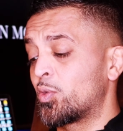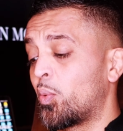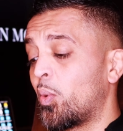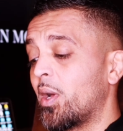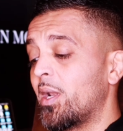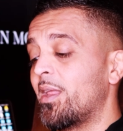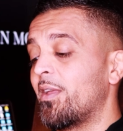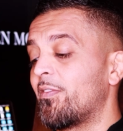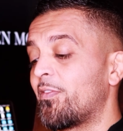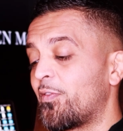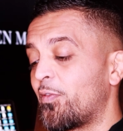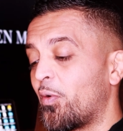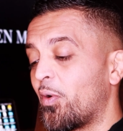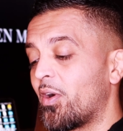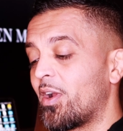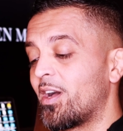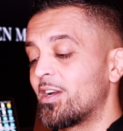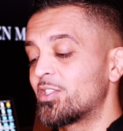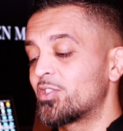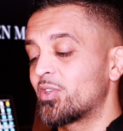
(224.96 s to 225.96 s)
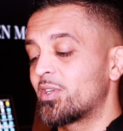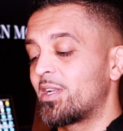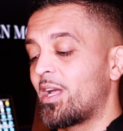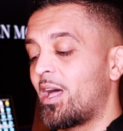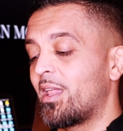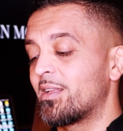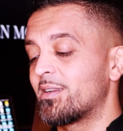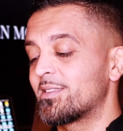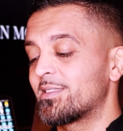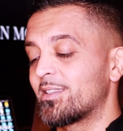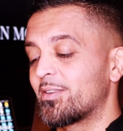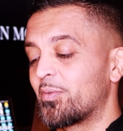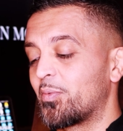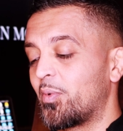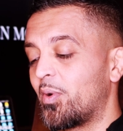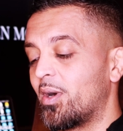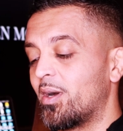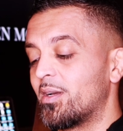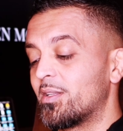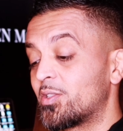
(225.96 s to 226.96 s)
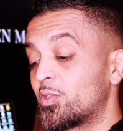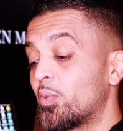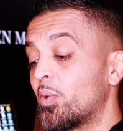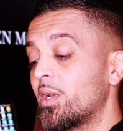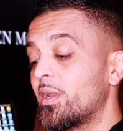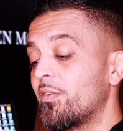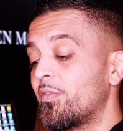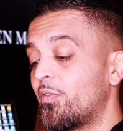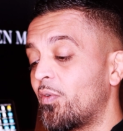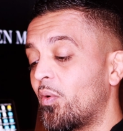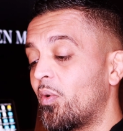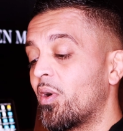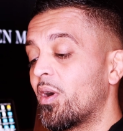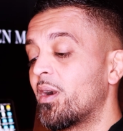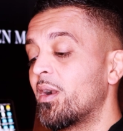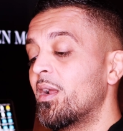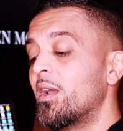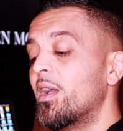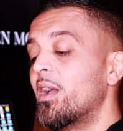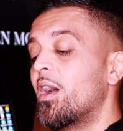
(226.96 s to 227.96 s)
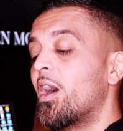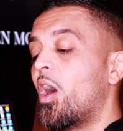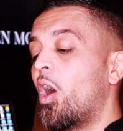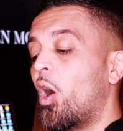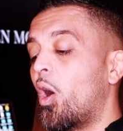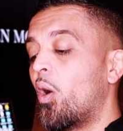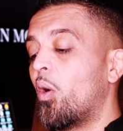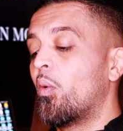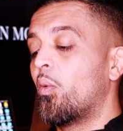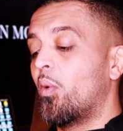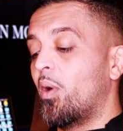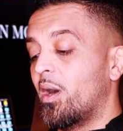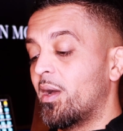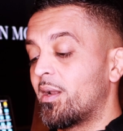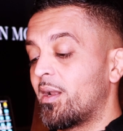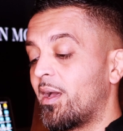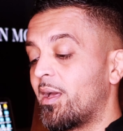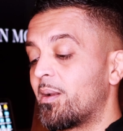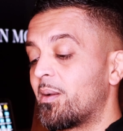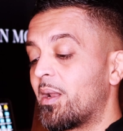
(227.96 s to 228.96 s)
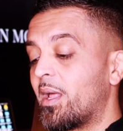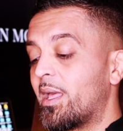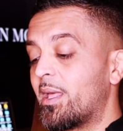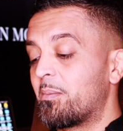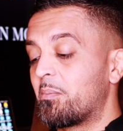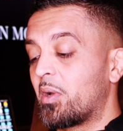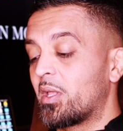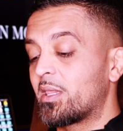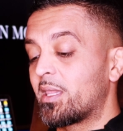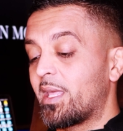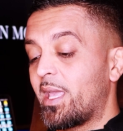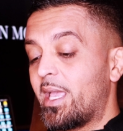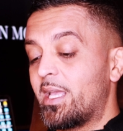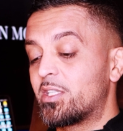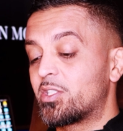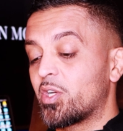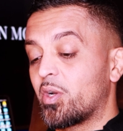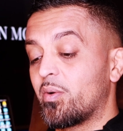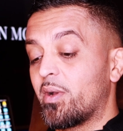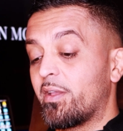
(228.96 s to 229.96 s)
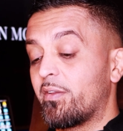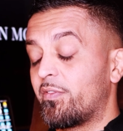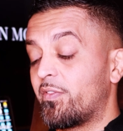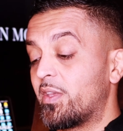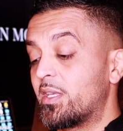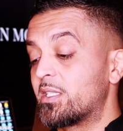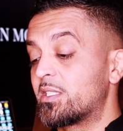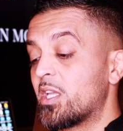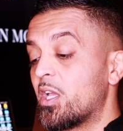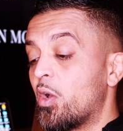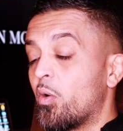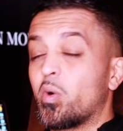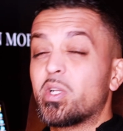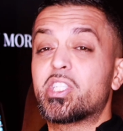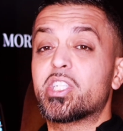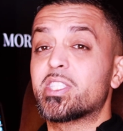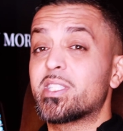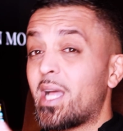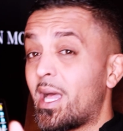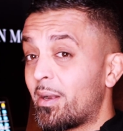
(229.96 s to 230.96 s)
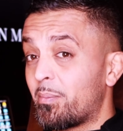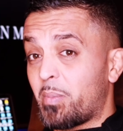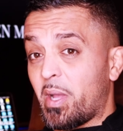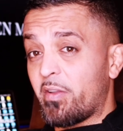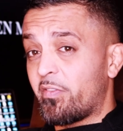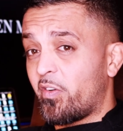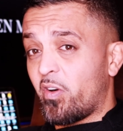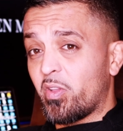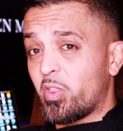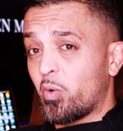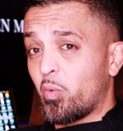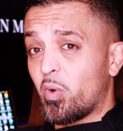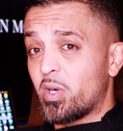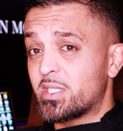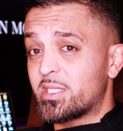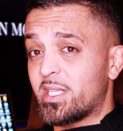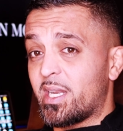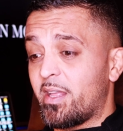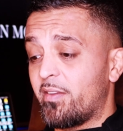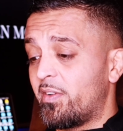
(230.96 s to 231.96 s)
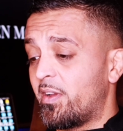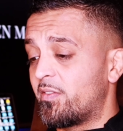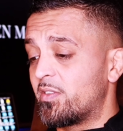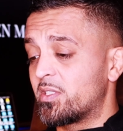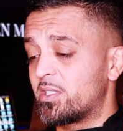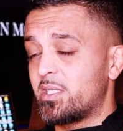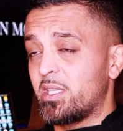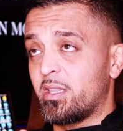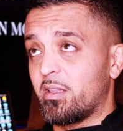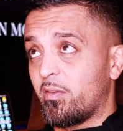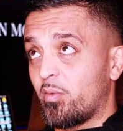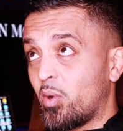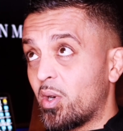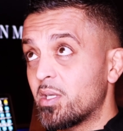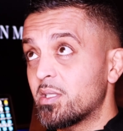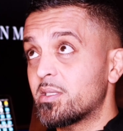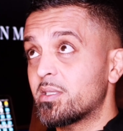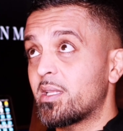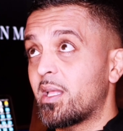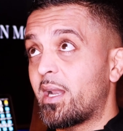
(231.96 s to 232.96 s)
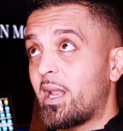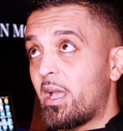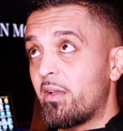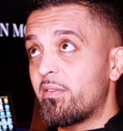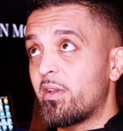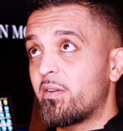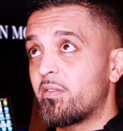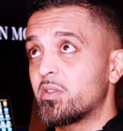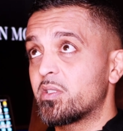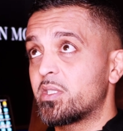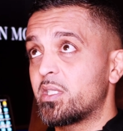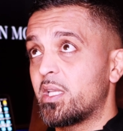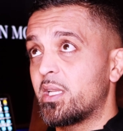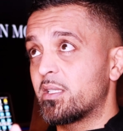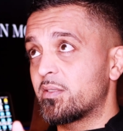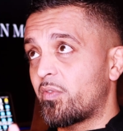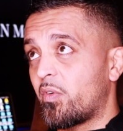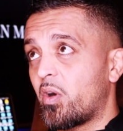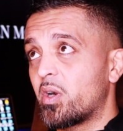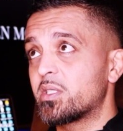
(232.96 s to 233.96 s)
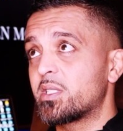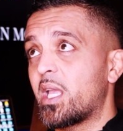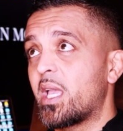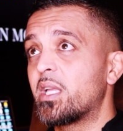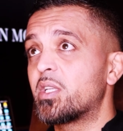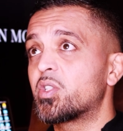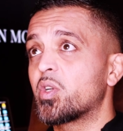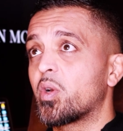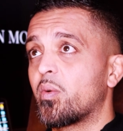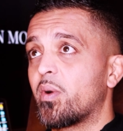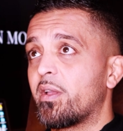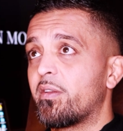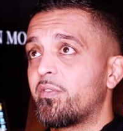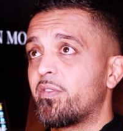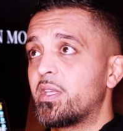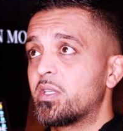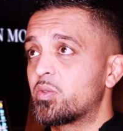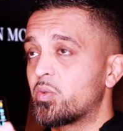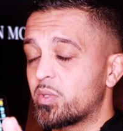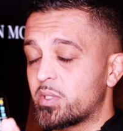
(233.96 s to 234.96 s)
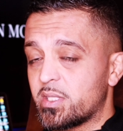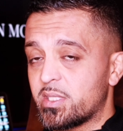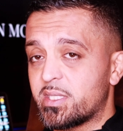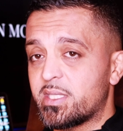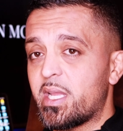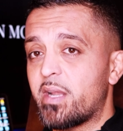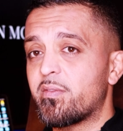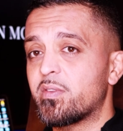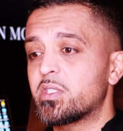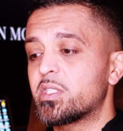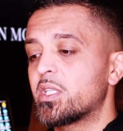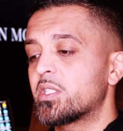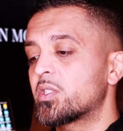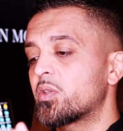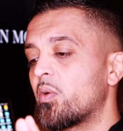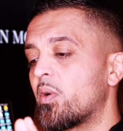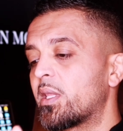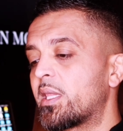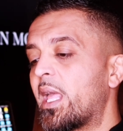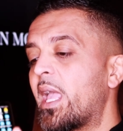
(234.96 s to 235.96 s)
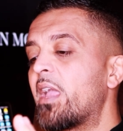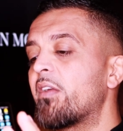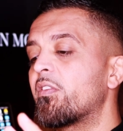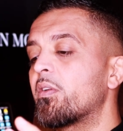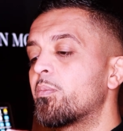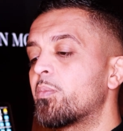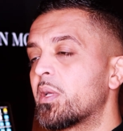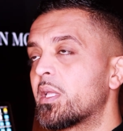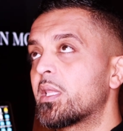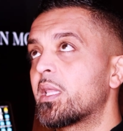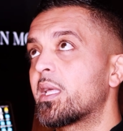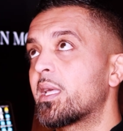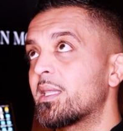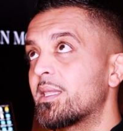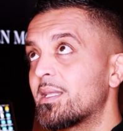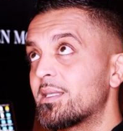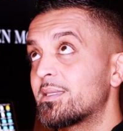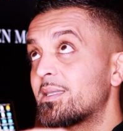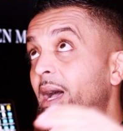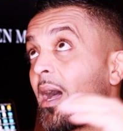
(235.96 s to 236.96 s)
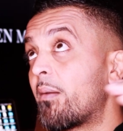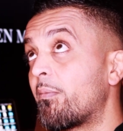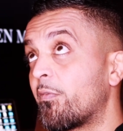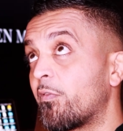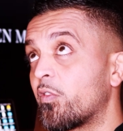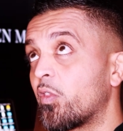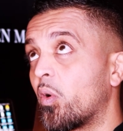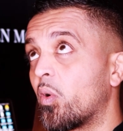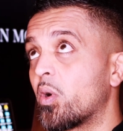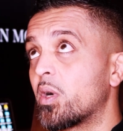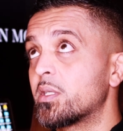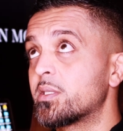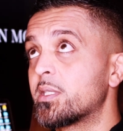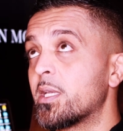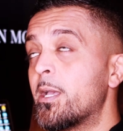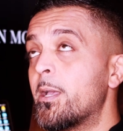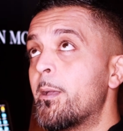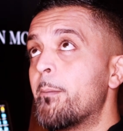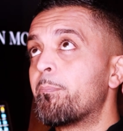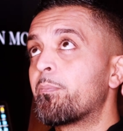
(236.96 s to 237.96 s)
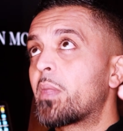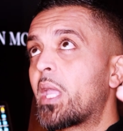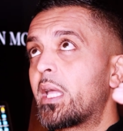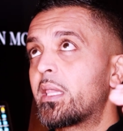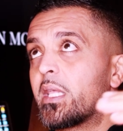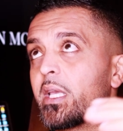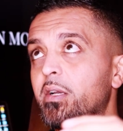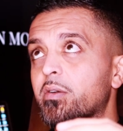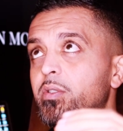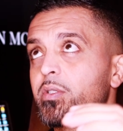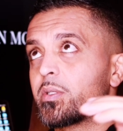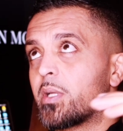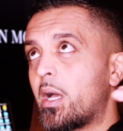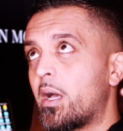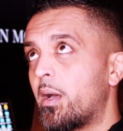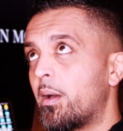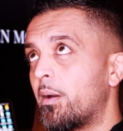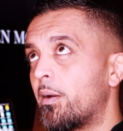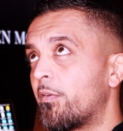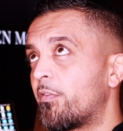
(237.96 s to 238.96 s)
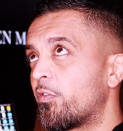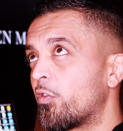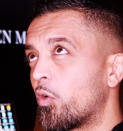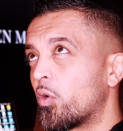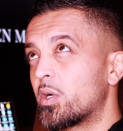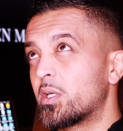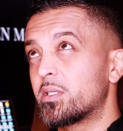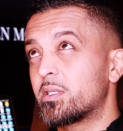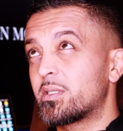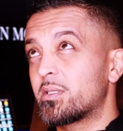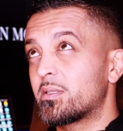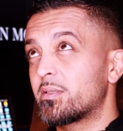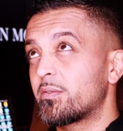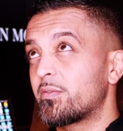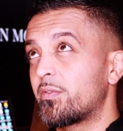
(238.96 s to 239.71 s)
$2,400 and $2,401 in monthly HOA fees, which is not by far the worst that I've ever seen. The worst that I've ever seen as far as HOA fees was in San Francisco at the Avery Building at the top floors. I think it was floors